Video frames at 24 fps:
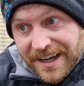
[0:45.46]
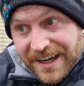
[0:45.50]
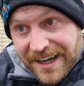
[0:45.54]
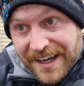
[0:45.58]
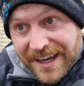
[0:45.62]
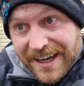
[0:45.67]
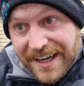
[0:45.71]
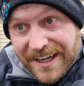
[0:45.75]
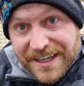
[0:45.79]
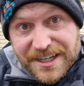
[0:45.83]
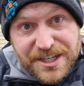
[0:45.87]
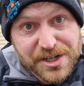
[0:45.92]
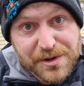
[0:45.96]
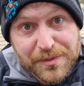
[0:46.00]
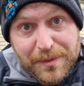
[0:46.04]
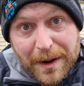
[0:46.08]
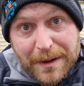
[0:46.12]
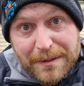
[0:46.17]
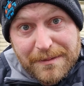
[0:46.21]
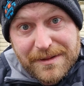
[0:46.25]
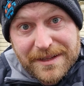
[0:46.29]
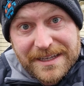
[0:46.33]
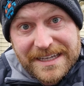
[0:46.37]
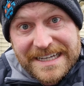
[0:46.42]
I should
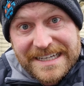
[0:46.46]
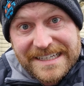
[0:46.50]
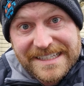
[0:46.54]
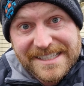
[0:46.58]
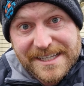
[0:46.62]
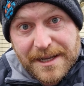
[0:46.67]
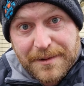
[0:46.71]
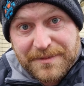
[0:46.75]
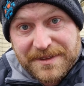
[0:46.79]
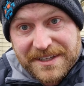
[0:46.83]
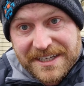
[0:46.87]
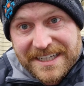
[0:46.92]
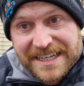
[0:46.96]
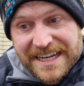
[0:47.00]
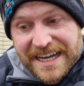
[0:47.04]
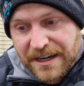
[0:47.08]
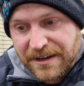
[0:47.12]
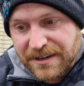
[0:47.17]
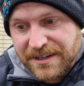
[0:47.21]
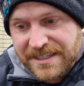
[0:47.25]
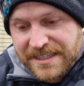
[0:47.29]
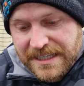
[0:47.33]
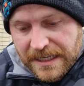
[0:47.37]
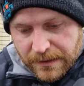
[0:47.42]
probably eat something
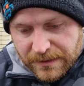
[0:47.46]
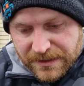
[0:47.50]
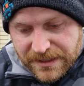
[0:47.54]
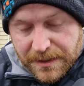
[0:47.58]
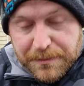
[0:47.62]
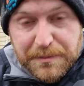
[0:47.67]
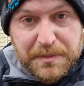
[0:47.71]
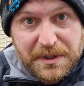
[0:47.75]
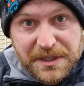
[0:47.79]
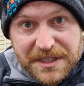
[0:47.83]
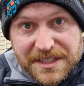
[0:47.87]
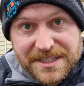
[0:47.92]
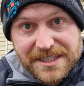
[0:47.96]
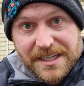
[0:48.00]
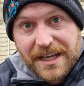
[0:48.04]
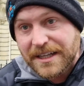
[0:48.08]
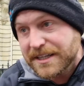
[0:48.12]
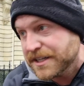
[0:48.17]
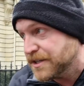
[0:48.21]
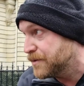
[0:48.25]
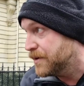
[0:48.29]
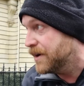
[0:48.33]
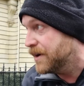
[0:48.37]
now because that was a pretty solid